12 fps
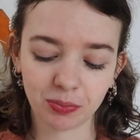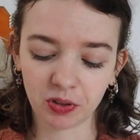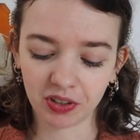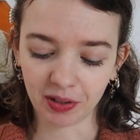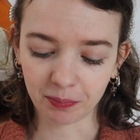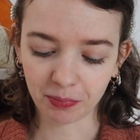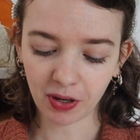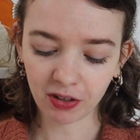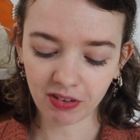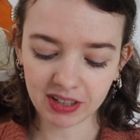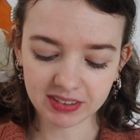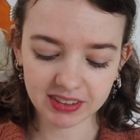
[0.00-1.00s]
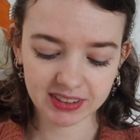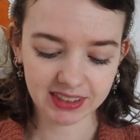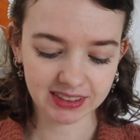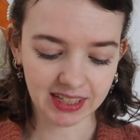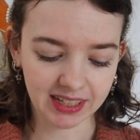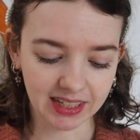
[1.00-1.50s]
work in progress
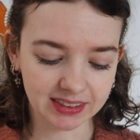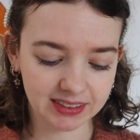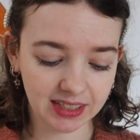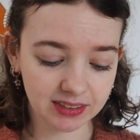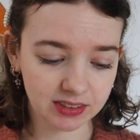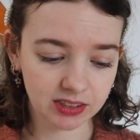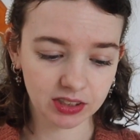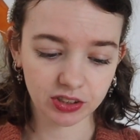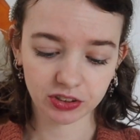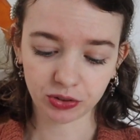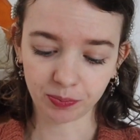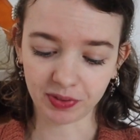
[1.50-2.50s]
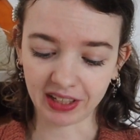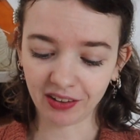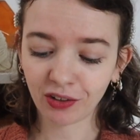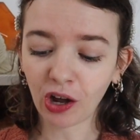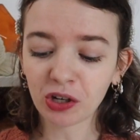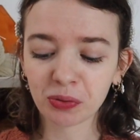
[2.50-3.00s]
is, like I said, something
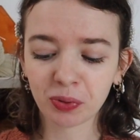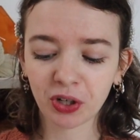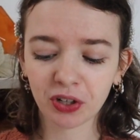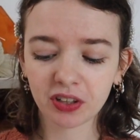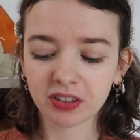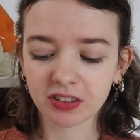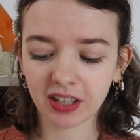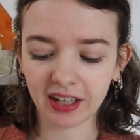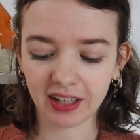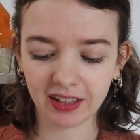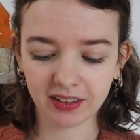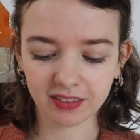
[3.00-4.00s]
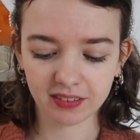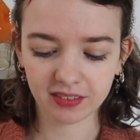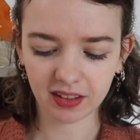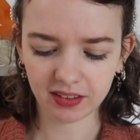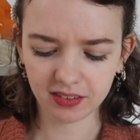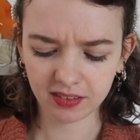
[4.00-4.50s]
color work, and
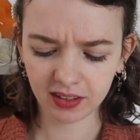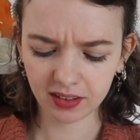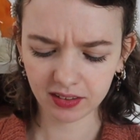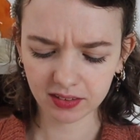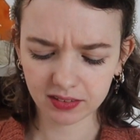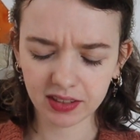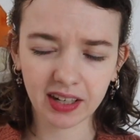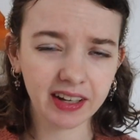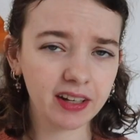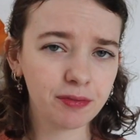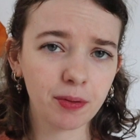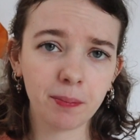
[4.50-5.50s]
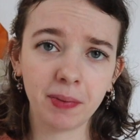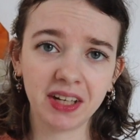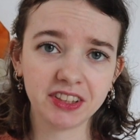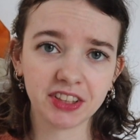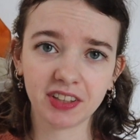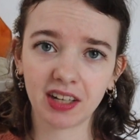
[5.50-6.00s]
I think, did I even
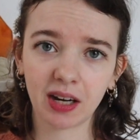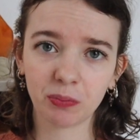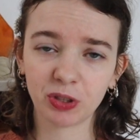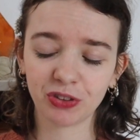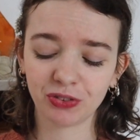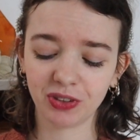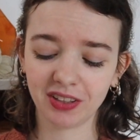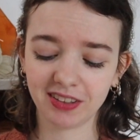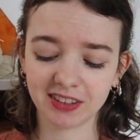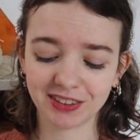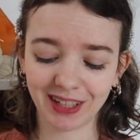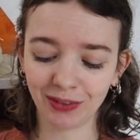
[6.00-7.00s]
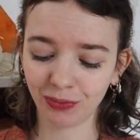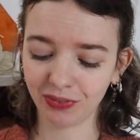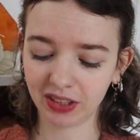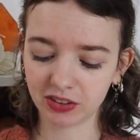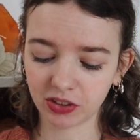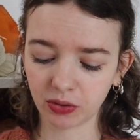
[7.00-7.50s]
mention that I wanted to knit this? I don't
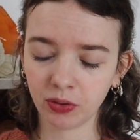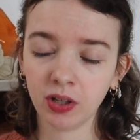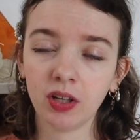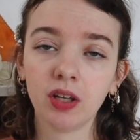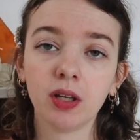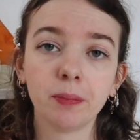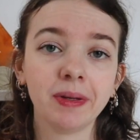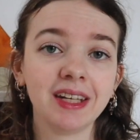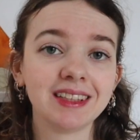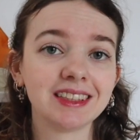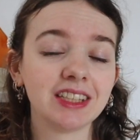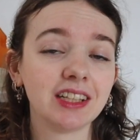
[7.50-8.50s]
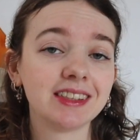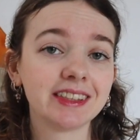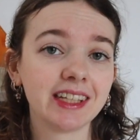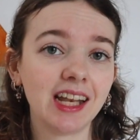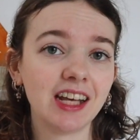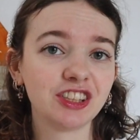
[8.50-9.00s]
think so. But it's the
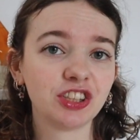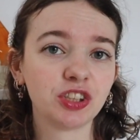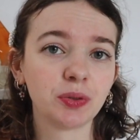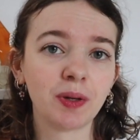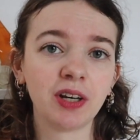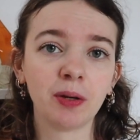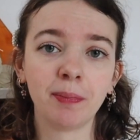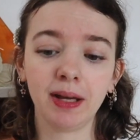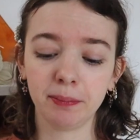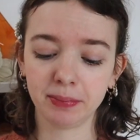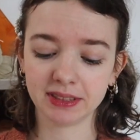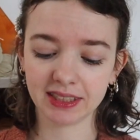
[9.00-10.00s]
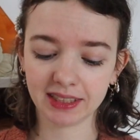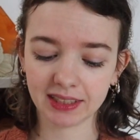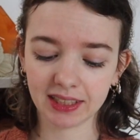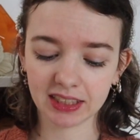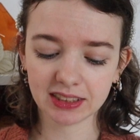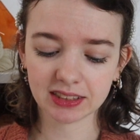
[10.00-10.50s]
Celeste Sweater by Petite
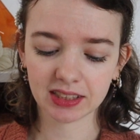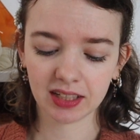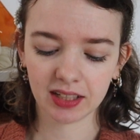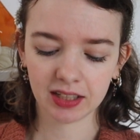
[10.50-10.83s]
knit.